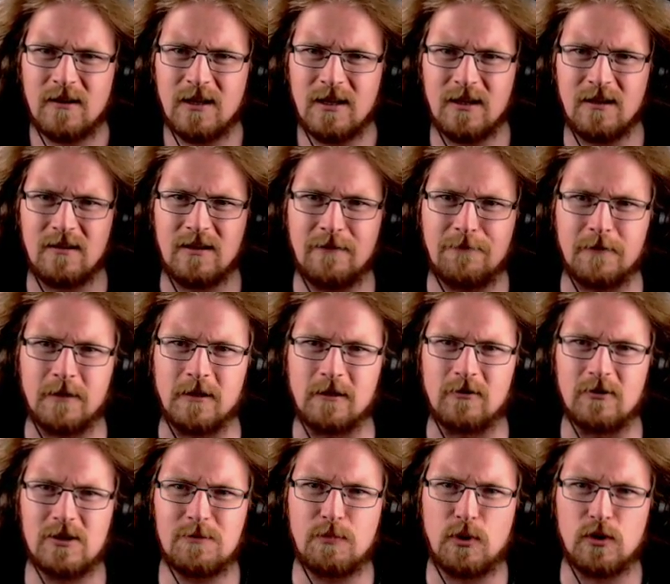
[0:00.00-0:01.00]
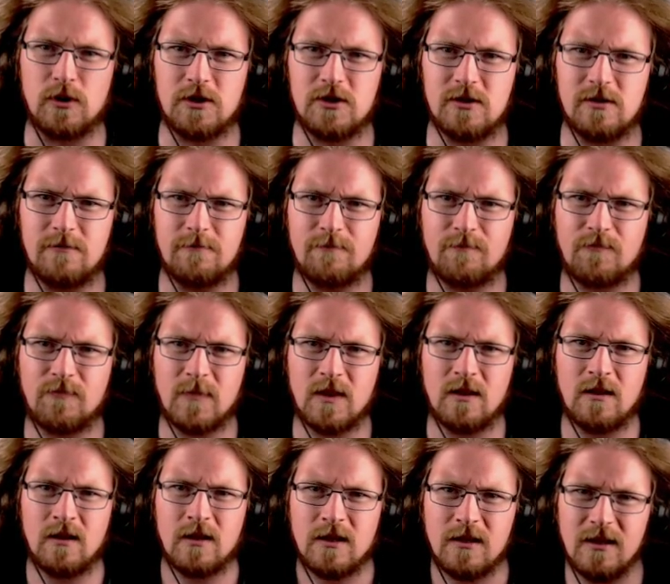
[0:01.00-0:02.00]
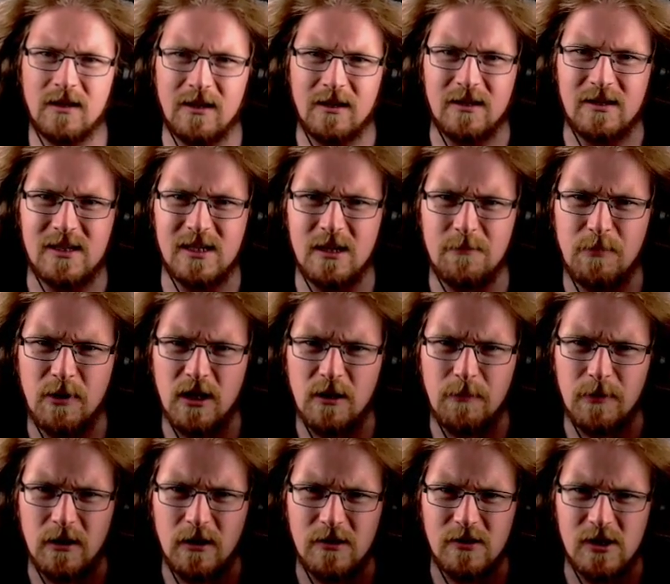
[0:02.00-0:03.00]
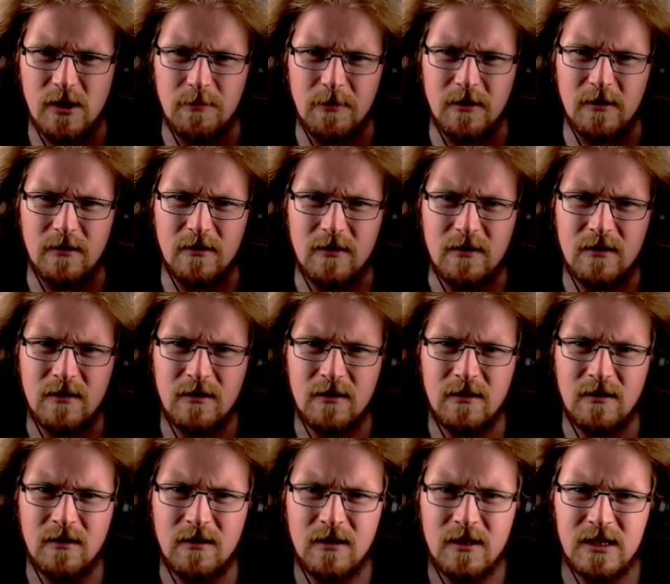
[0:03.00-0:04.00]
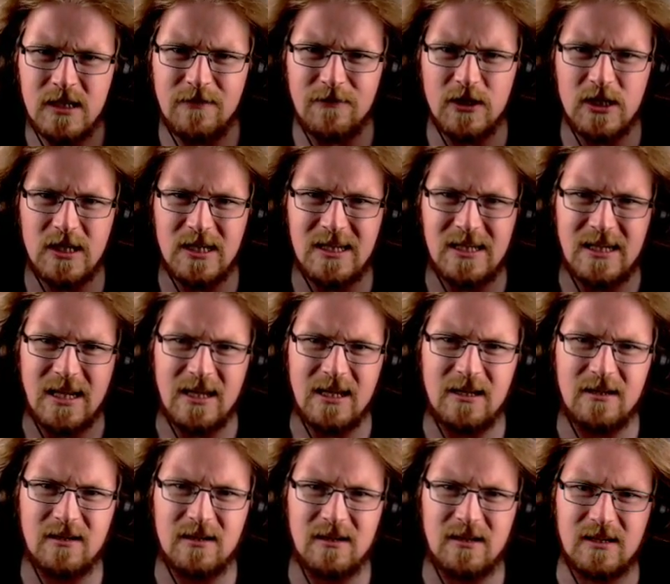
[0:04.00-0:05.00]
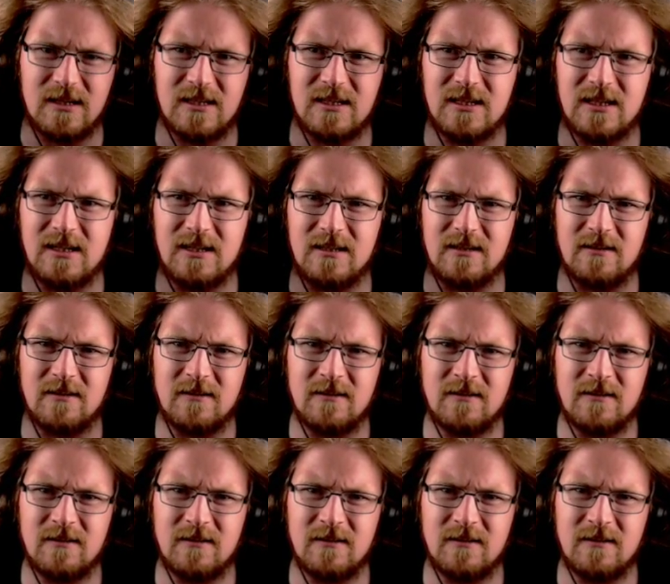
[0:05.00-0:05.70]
It definitely looks poison. Yeah, you see the purple on top there? It's even staying to the side.